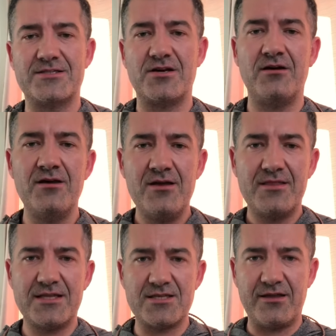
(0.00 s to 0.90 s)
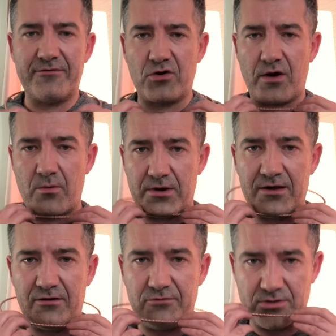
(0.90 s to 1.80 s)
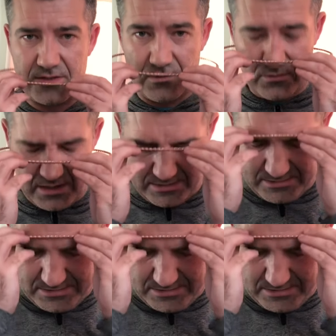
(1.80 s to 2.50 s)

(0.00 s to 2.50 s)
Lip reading: So that's another great way of using the ring.